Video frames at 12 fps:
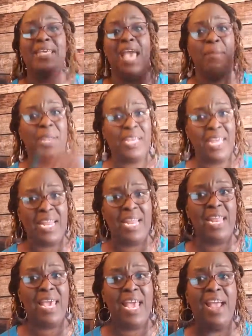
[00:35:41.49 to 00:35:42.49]
Y'all better get
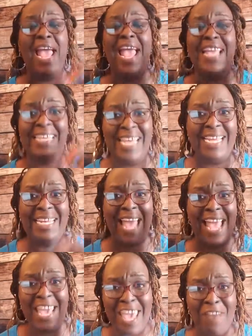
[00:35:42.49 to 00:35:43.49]
in there and get
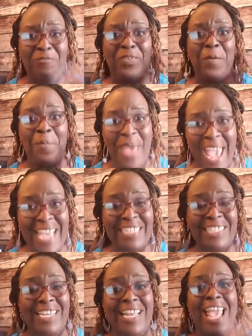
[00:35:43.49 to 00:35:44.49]
that information